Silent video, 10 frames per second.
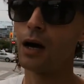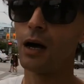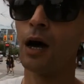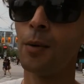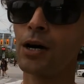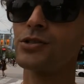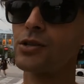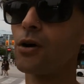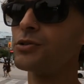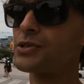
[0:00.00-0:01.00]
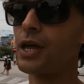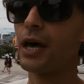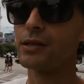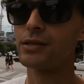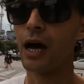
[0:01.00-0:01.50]
amongst those
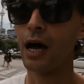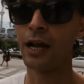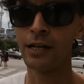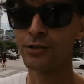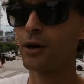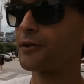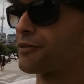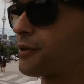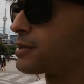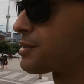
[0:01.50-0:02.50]
things, and I do other things